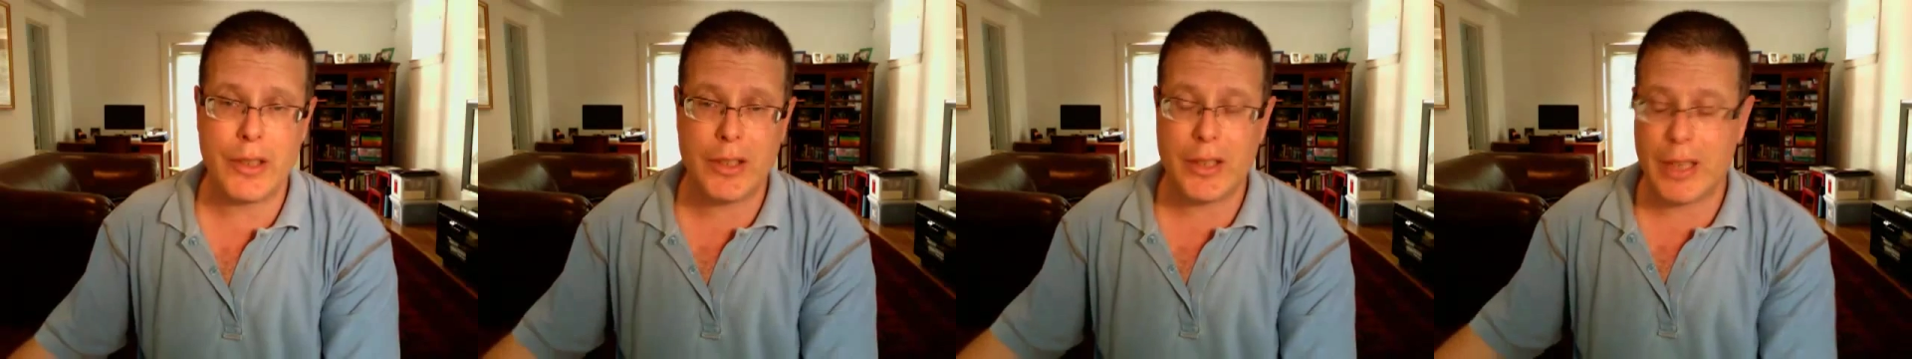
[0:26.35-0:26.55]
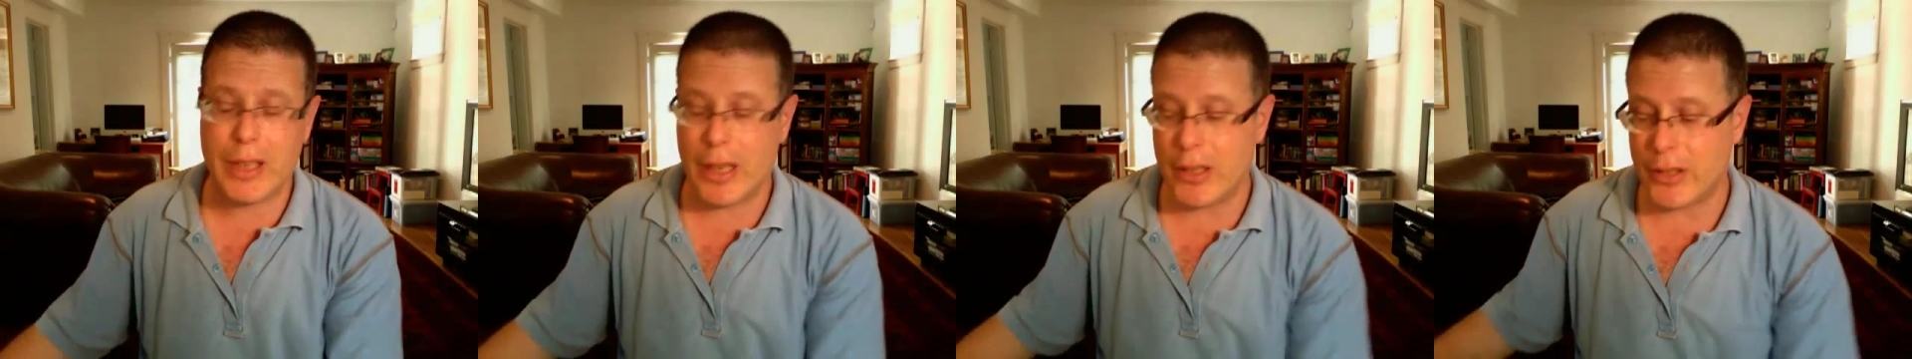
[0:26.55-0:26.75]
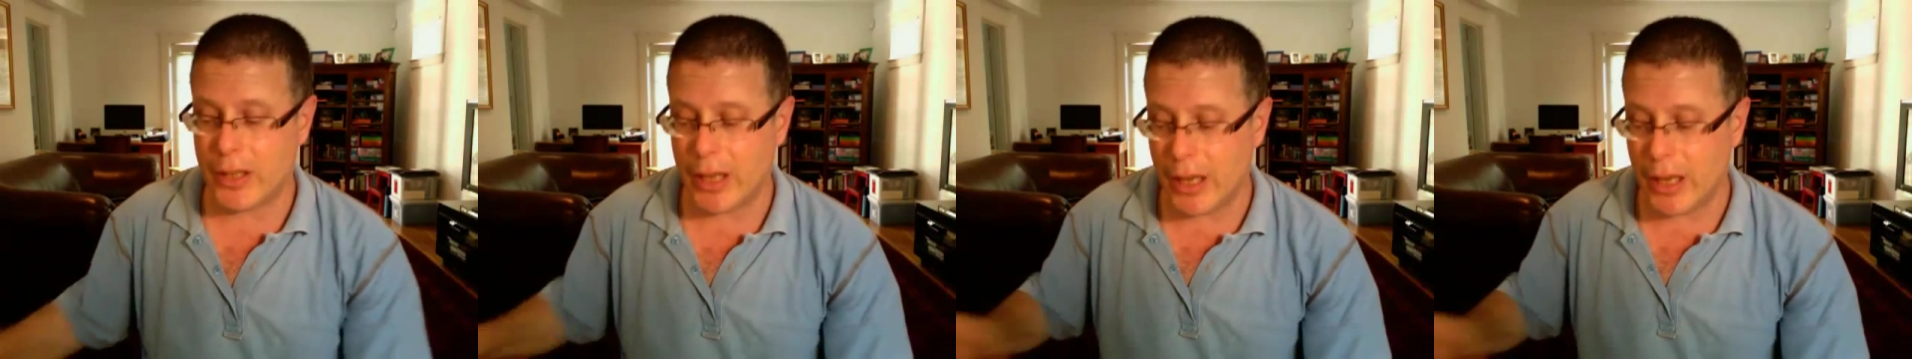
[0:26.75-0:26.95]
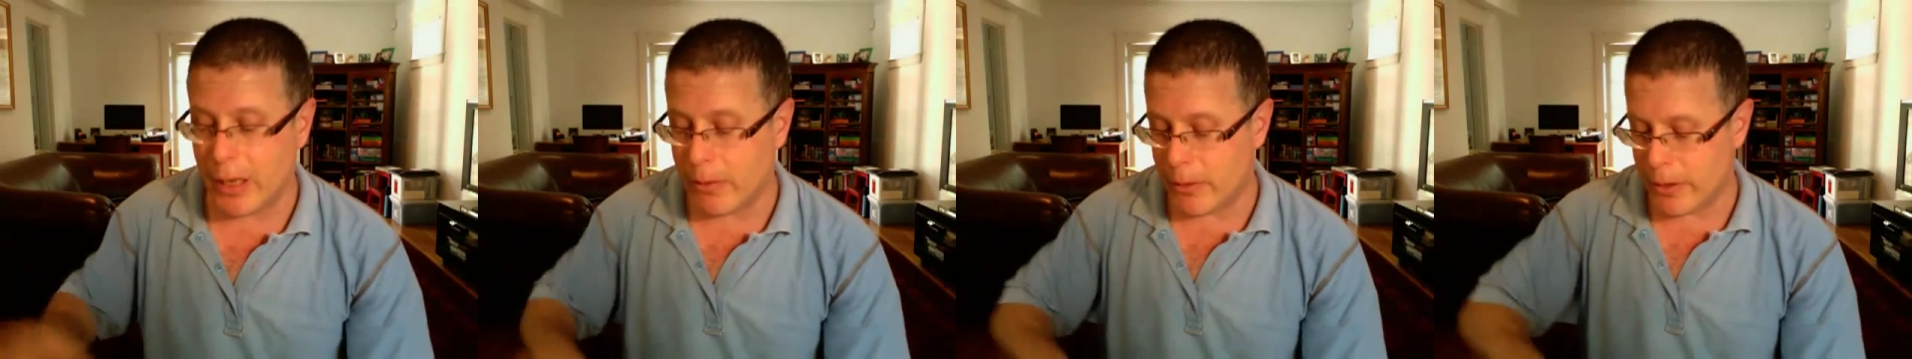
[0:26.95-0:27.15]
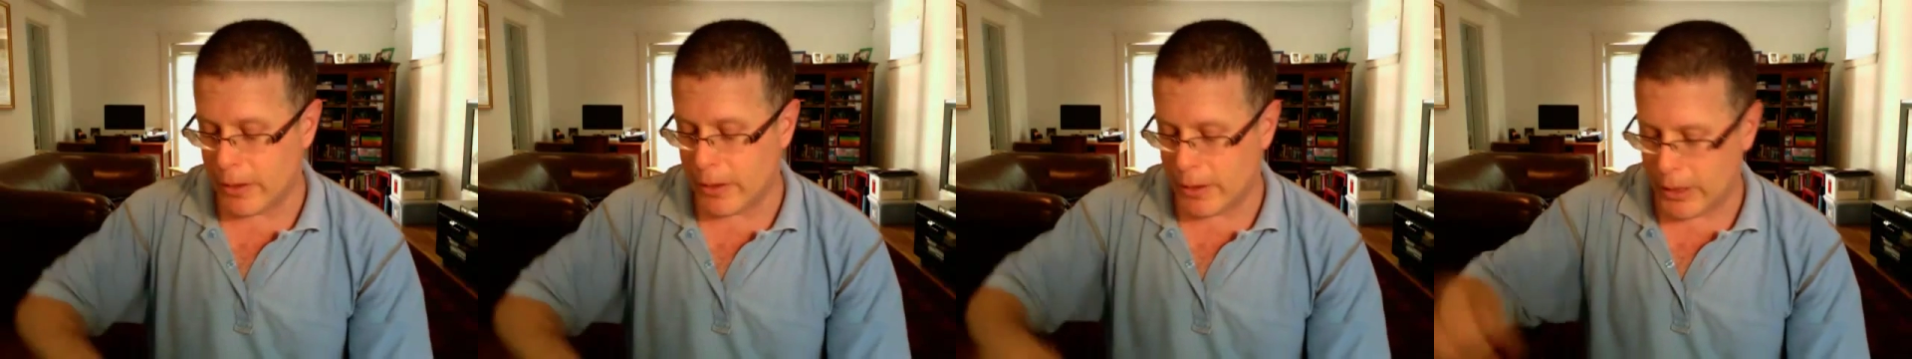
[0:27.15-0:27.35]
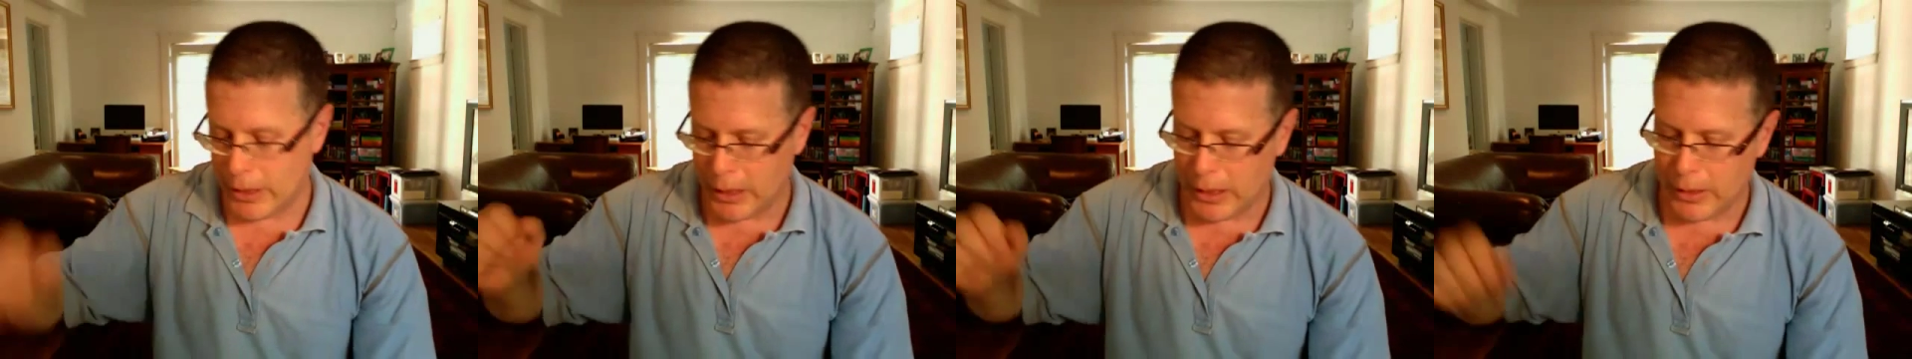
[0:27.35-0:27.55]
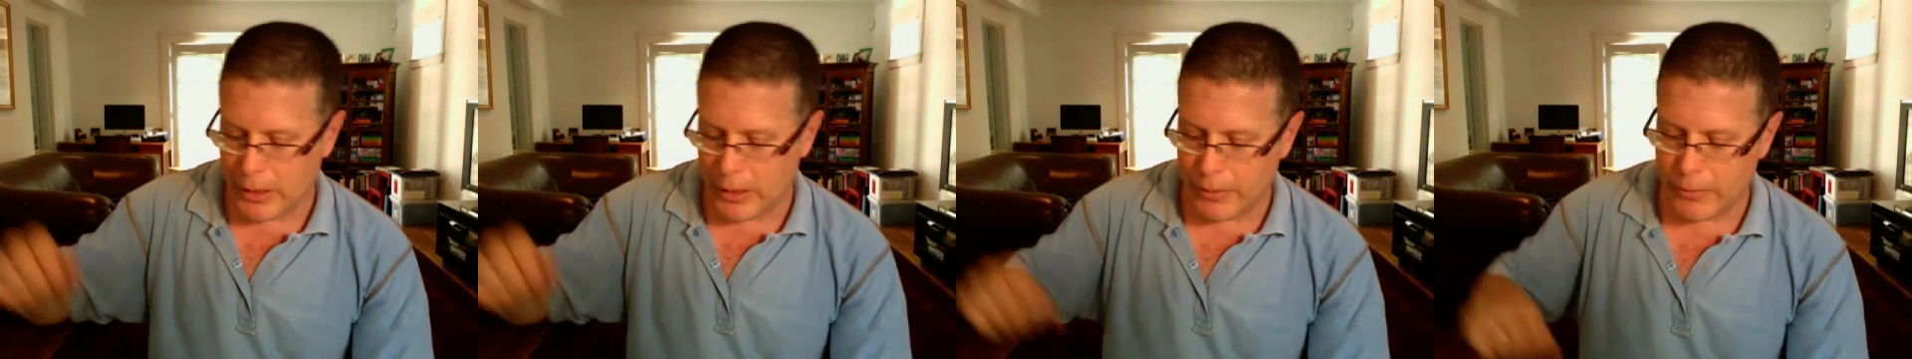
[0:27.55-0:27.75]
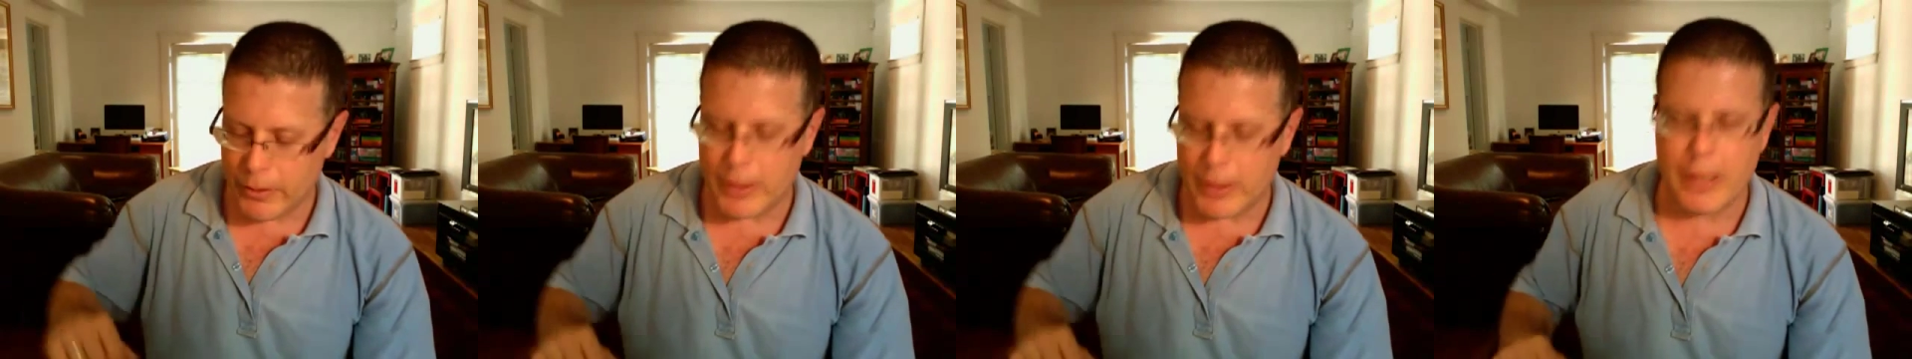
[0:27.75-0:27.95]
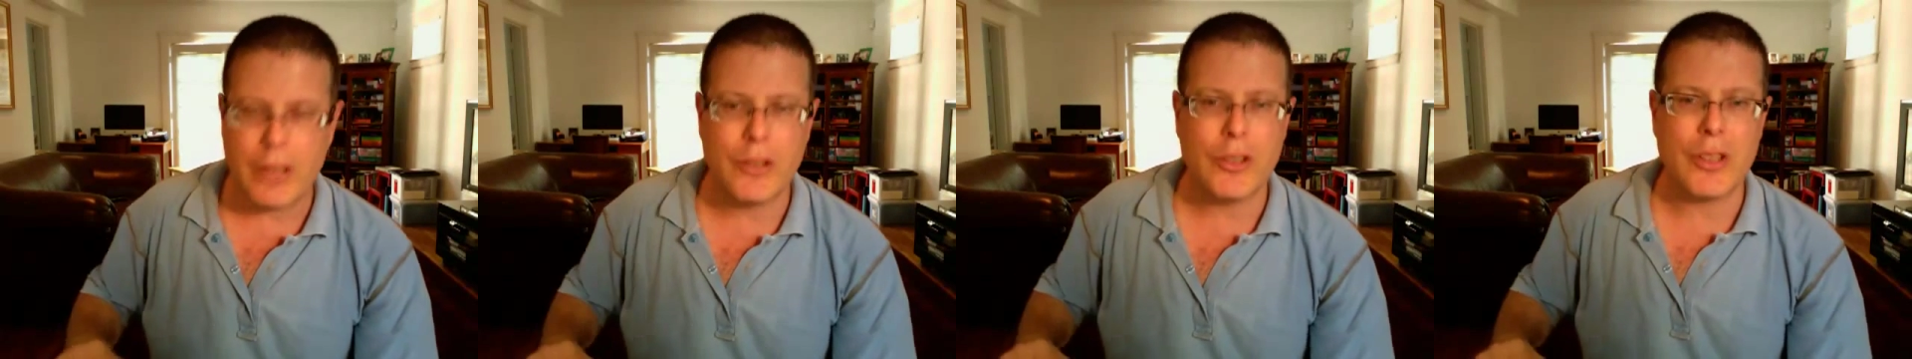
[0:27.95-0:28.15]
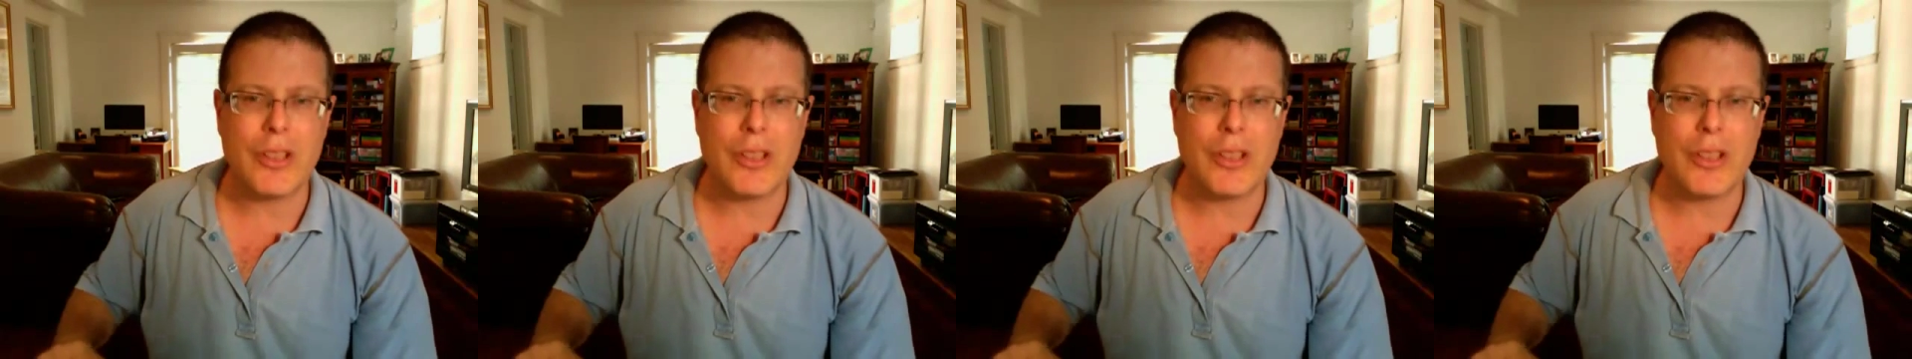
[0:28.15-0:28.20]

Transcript: case I had where the front hinge